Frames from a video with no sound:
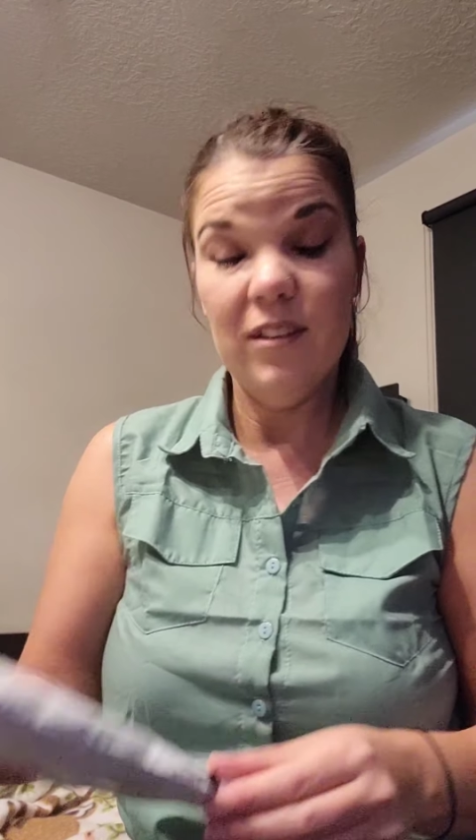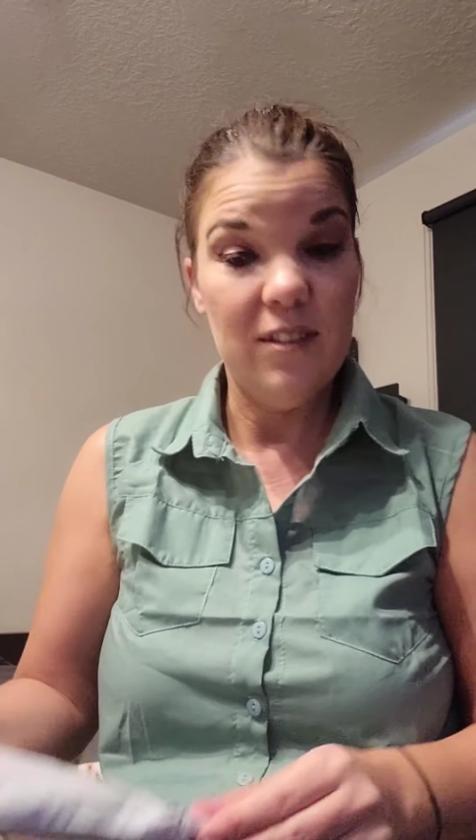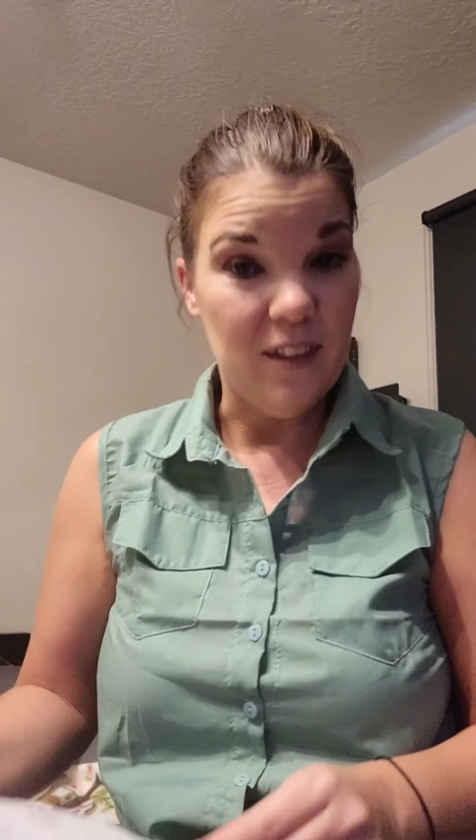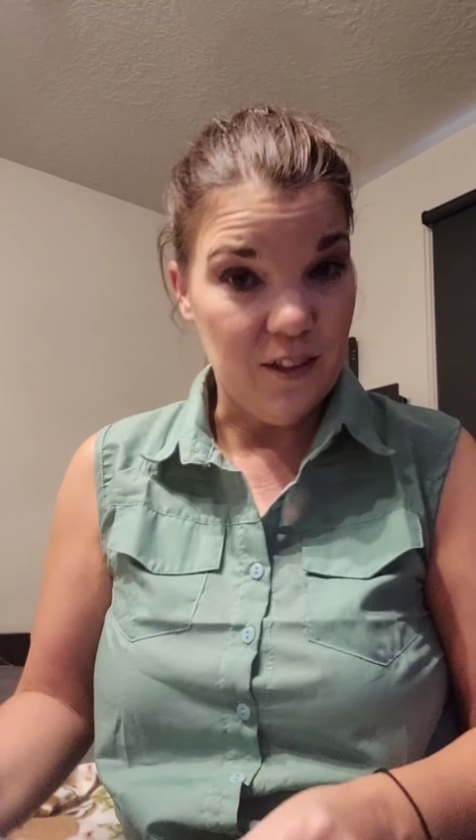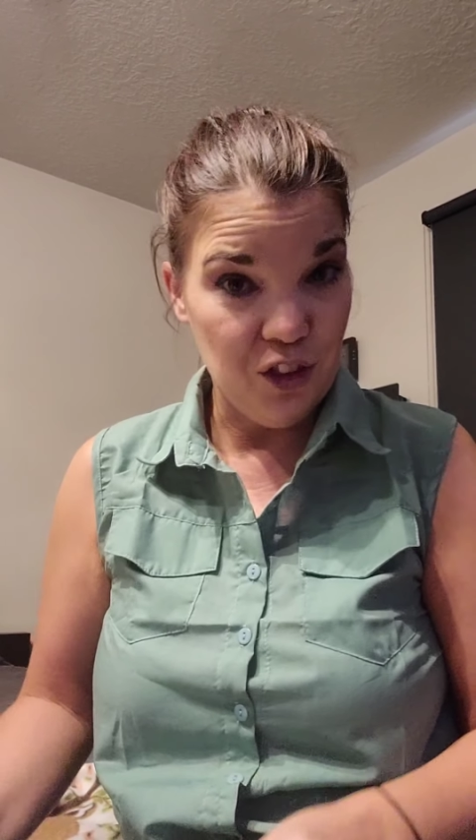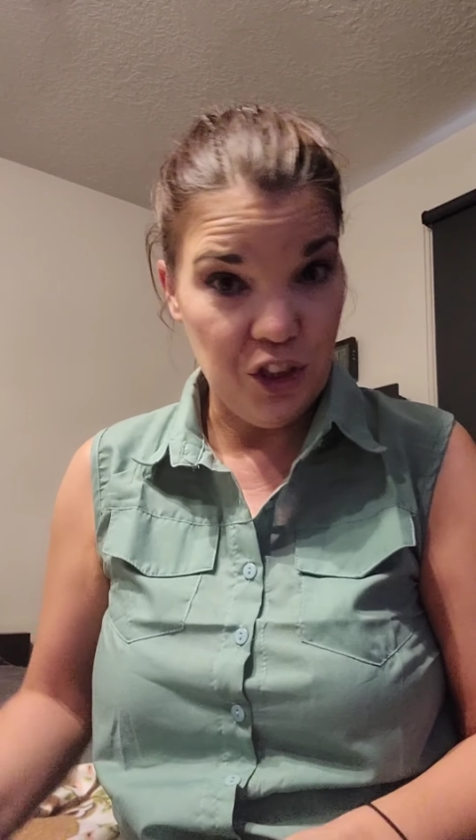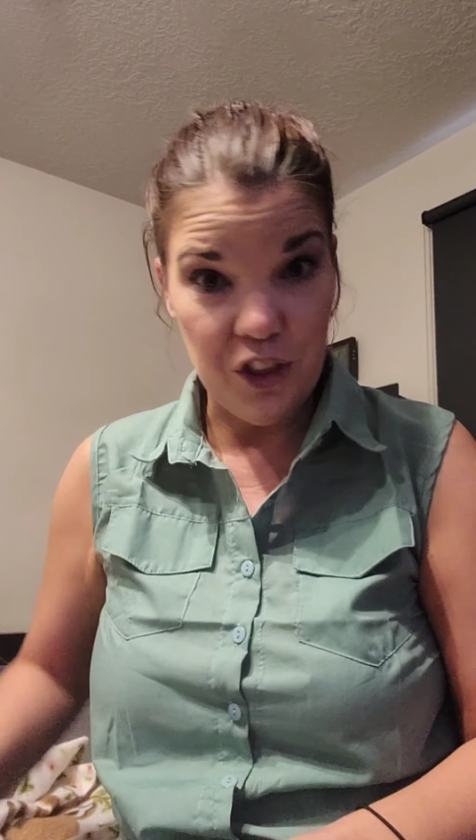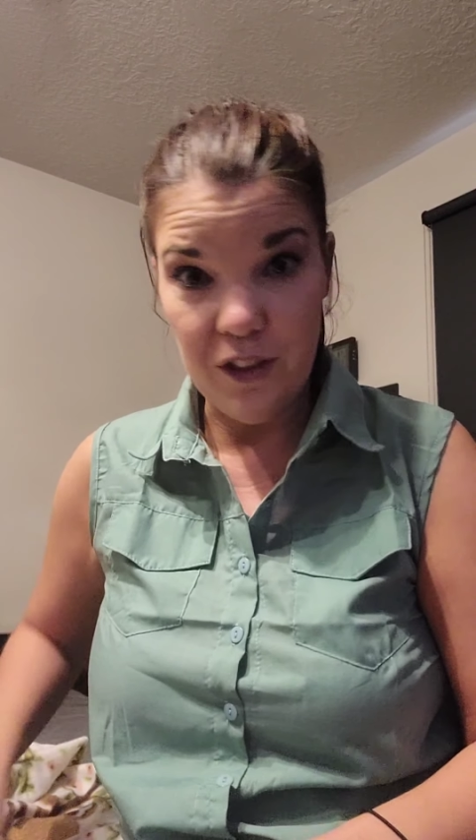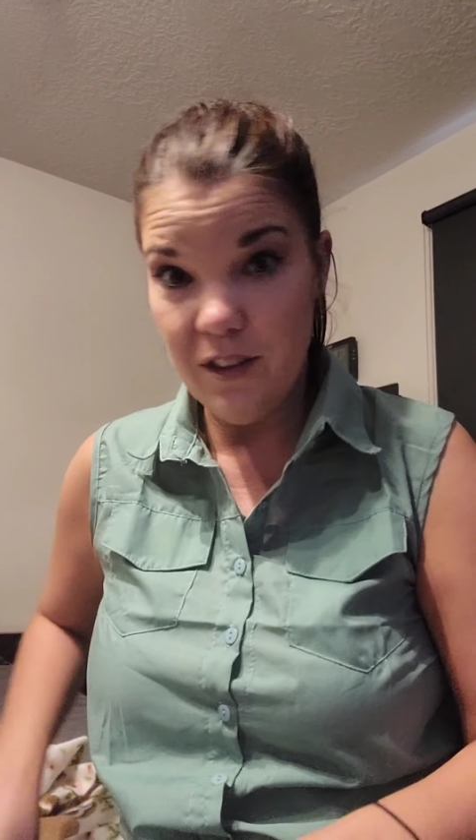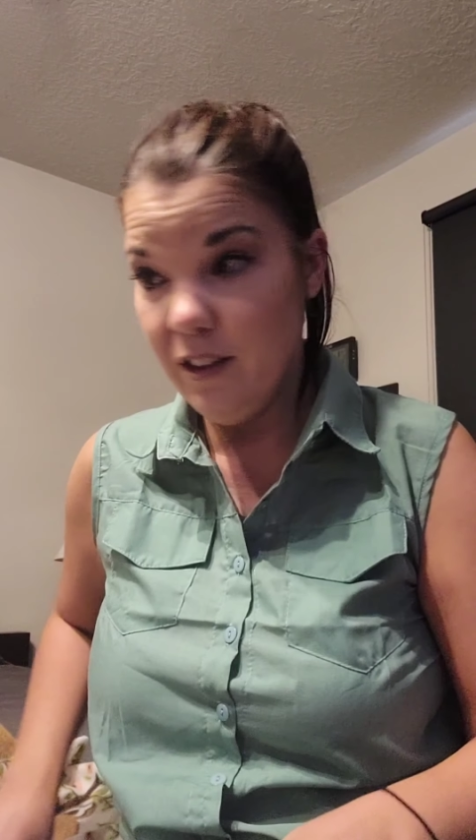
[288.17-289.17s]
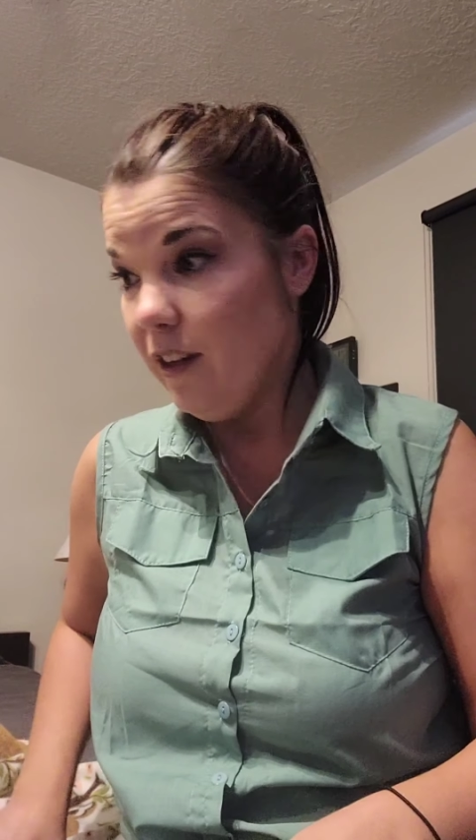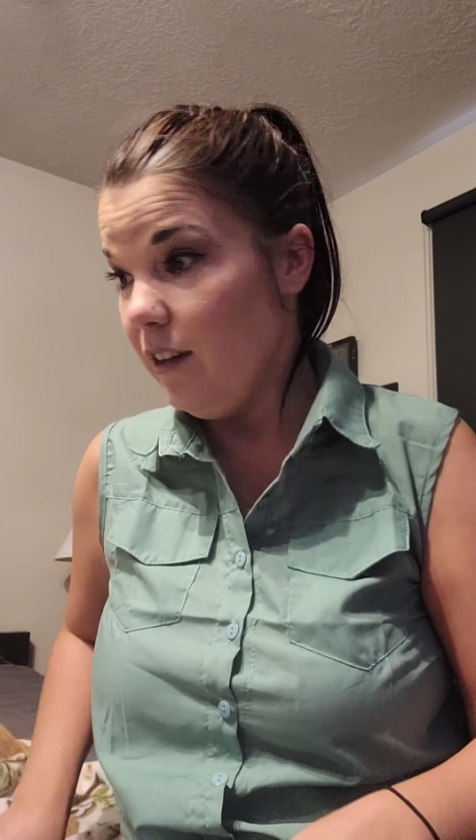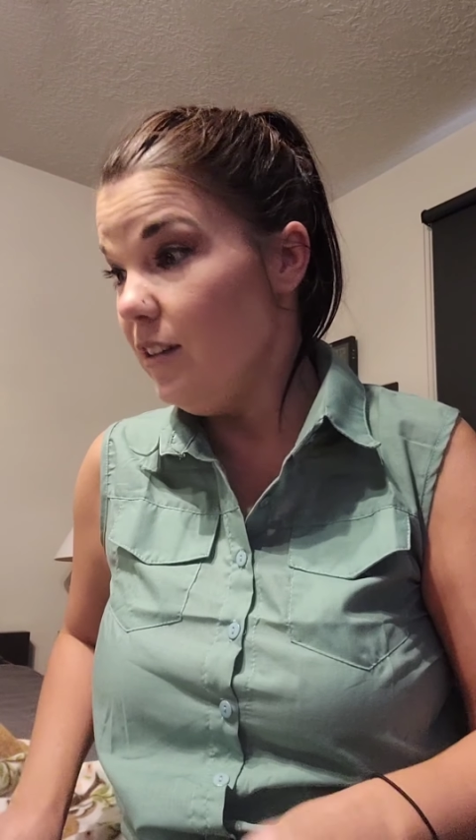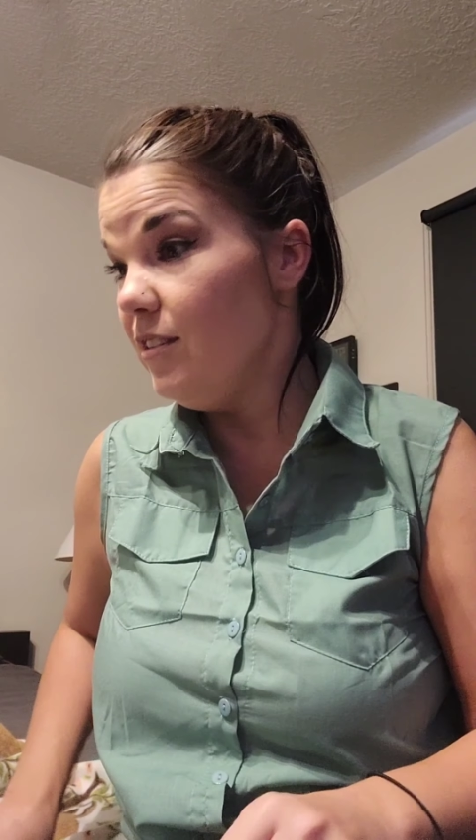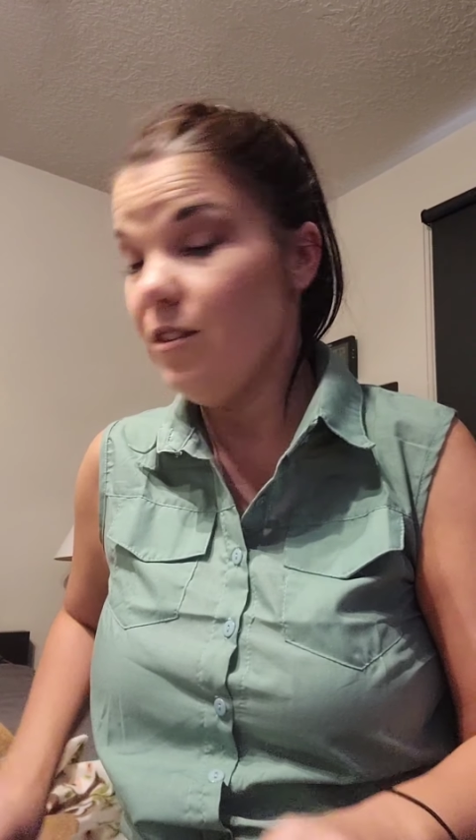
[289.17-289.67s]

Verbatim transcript: says shirt again,